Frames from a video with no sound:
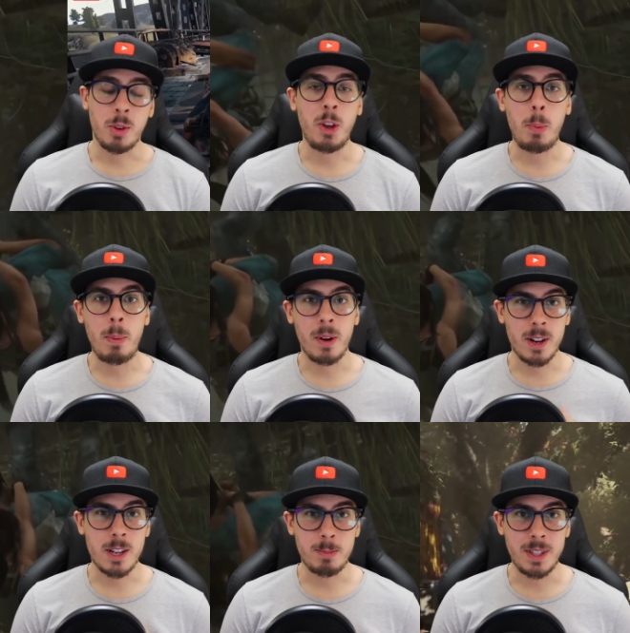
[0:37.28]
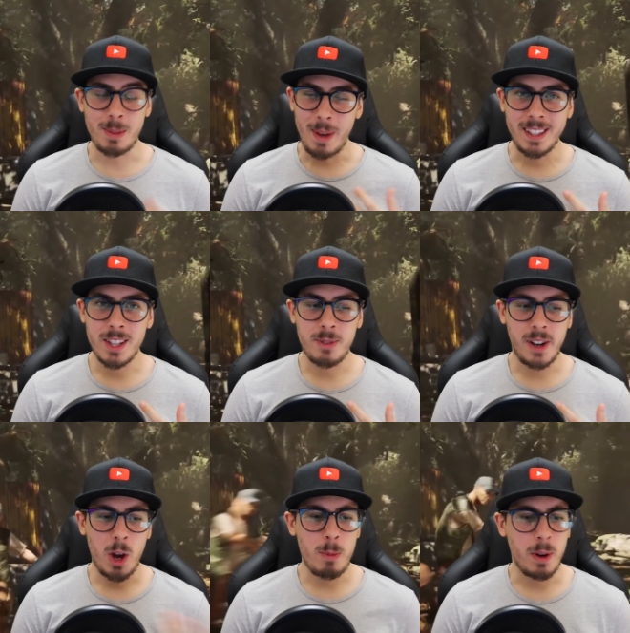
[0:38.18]
So a few people had asked me to make this
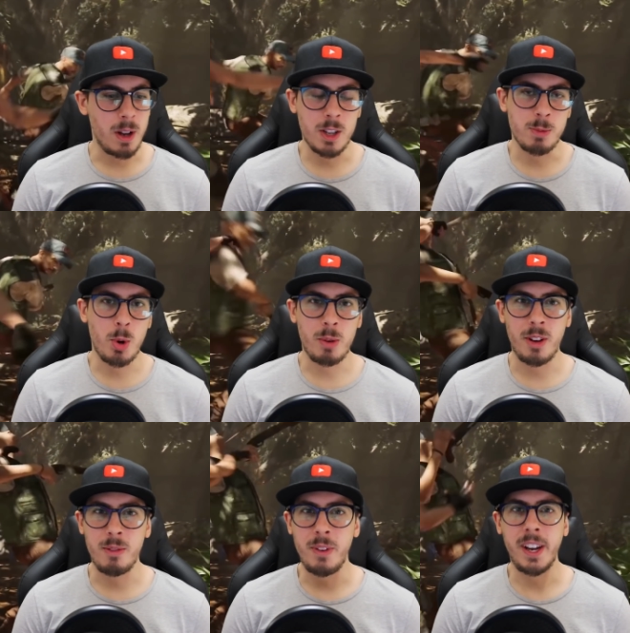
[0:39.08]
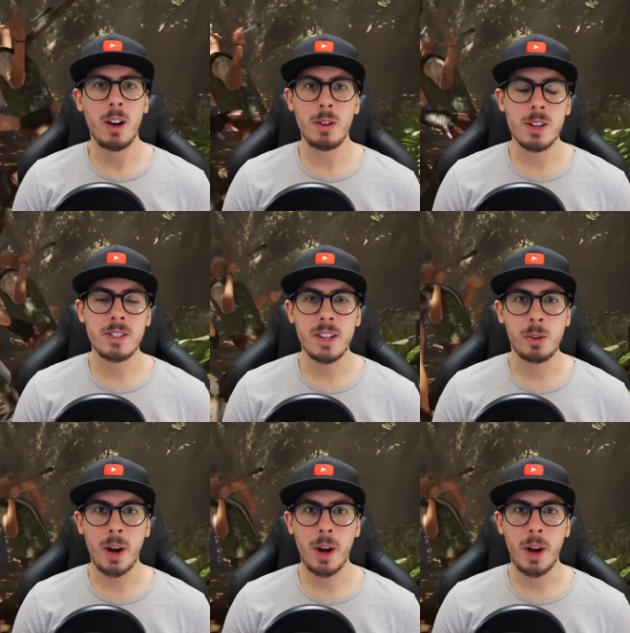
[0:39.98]
video, but as more of a video content